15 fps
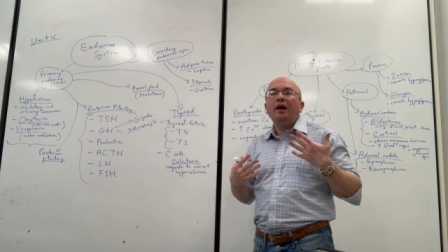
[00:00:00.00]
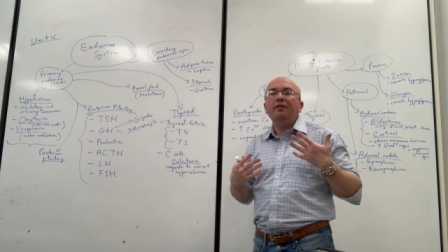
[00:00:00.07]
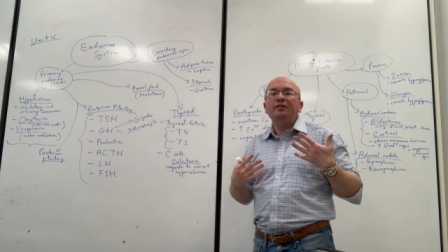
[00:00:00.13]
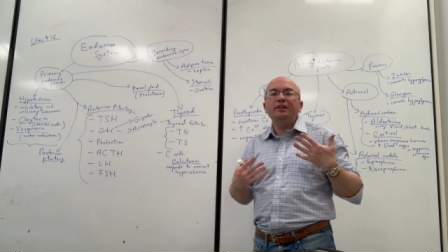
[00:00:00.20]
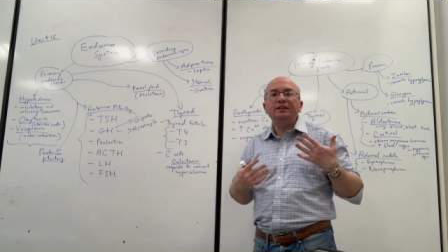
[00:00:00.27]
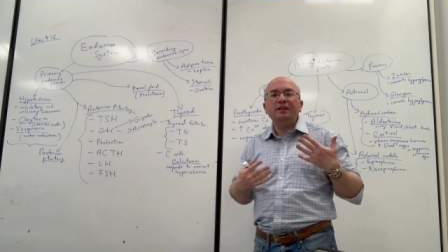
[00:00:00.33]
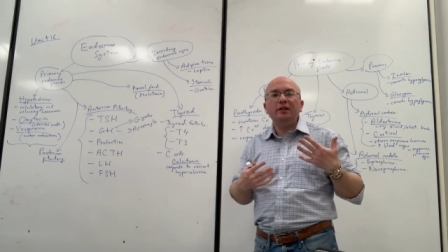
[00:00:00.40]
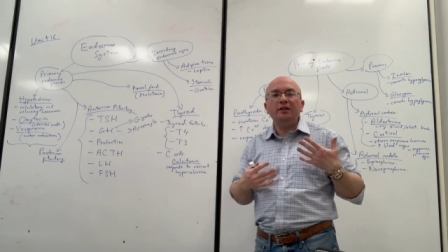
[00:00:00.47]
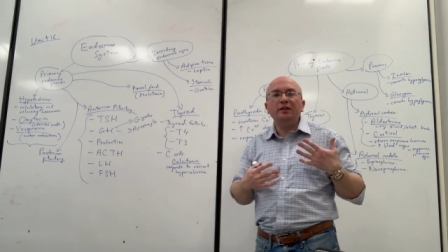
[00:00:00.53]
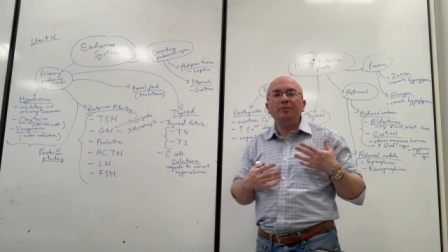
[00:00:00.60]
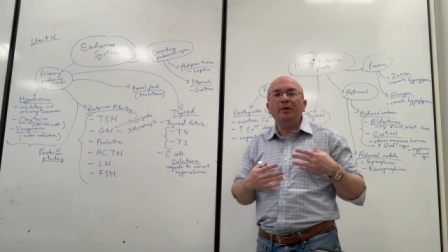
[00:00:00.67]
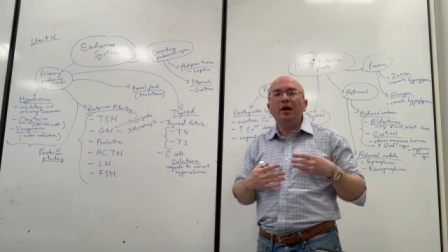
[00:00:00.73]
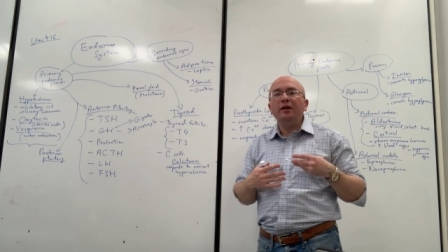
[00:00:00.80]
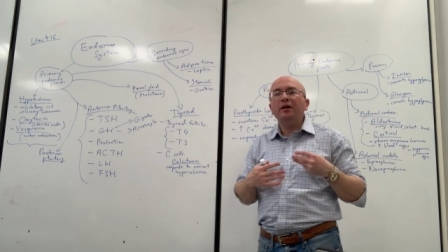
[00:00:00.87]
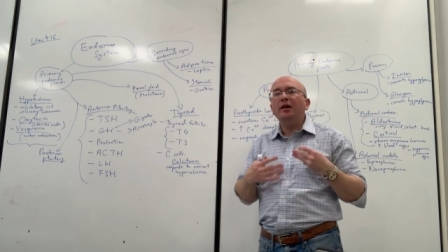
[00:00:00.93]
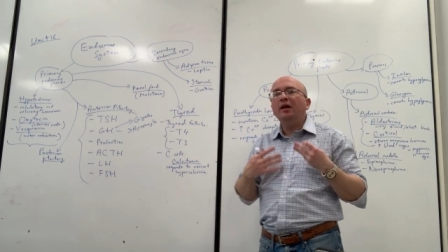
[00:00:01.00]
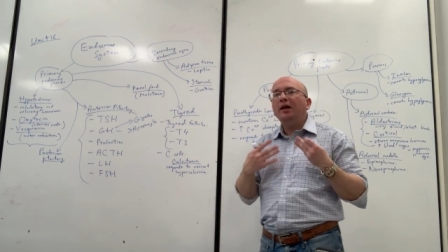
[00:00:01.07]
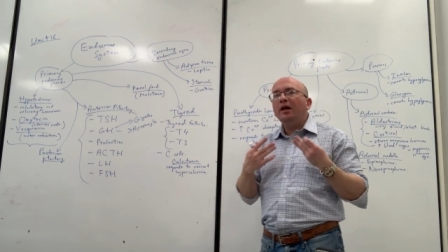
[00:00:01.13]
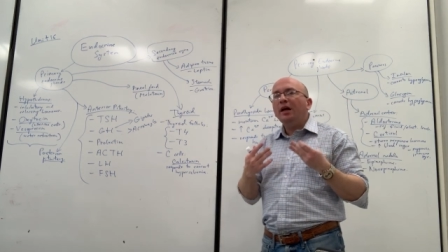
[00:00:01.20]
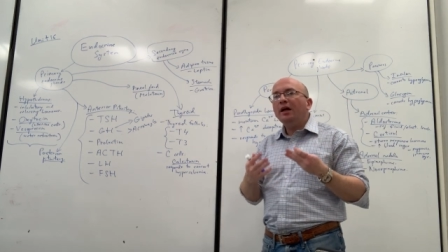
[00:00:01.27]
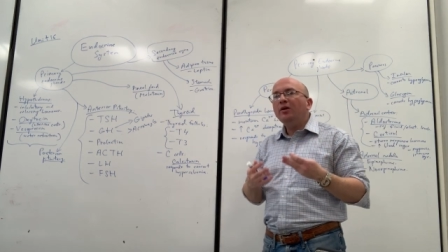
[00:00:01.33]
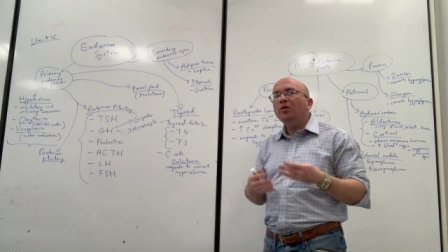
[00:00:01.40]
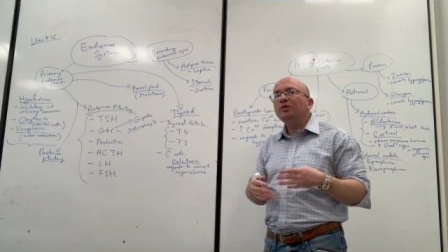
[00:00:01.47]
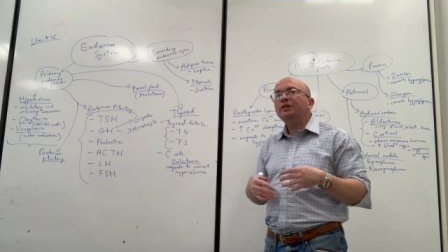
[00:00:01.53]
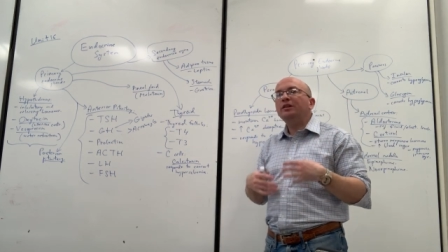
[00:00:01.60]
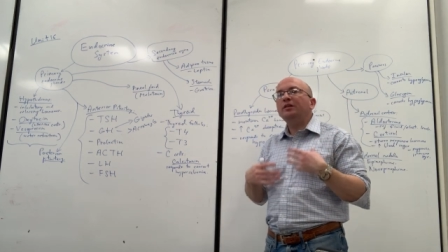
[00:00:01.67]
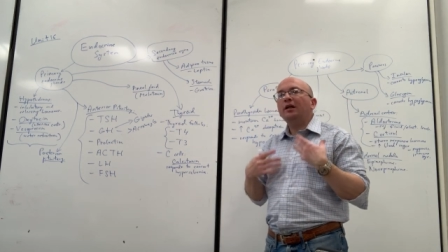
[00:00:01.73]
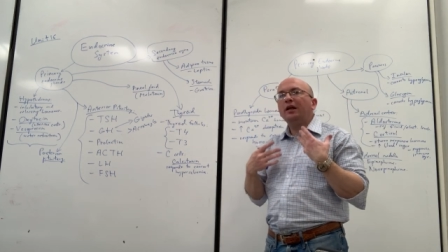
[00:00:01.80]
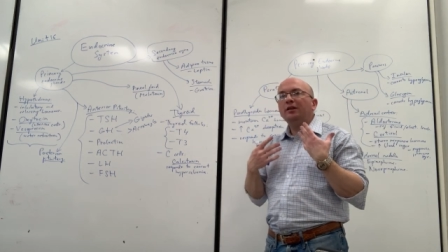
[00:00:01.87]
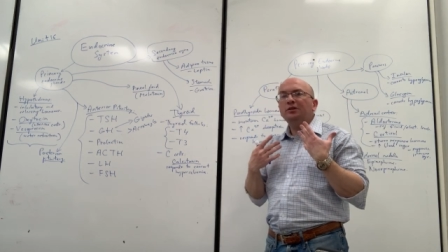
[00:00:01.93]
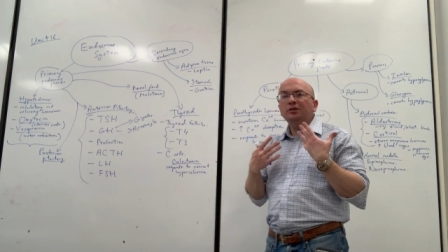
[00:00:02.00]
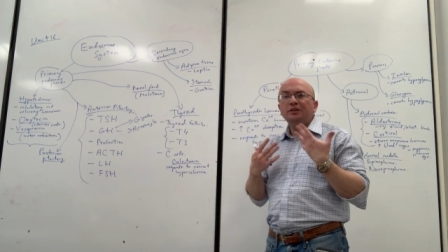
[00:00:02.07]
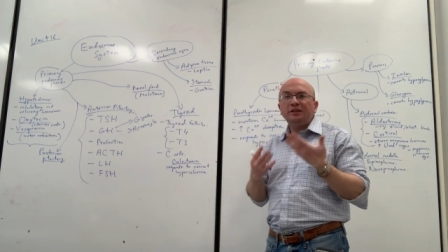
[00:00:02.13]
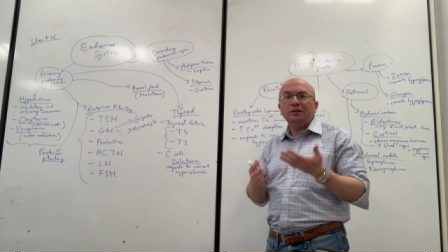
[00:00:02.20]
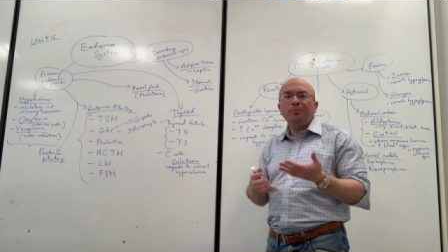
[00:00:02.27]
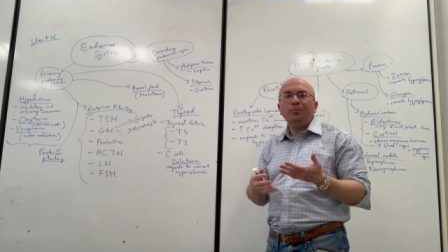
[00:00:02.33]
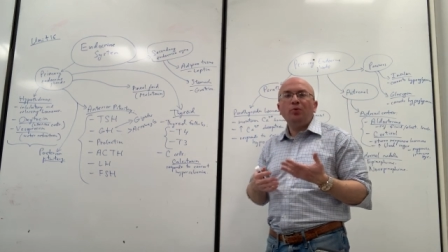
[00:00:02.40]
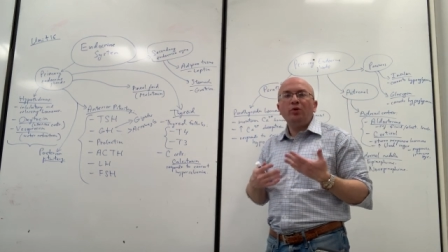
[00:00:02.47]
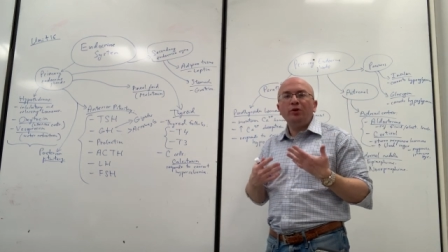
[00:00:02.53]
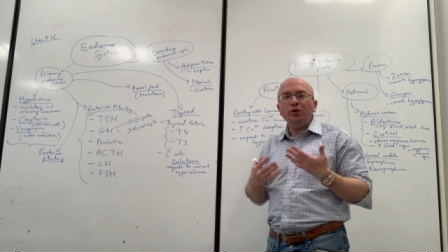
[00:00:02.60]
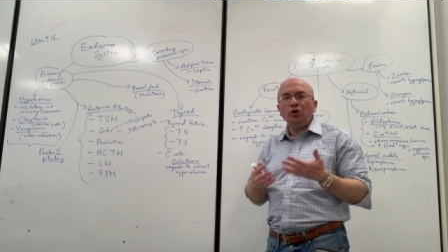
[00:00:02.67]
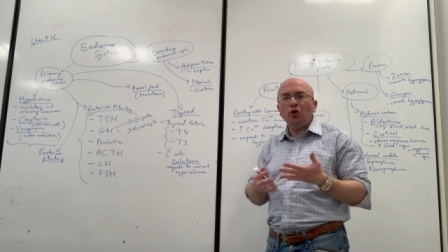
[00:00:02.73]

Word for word: every cell in the body, and also support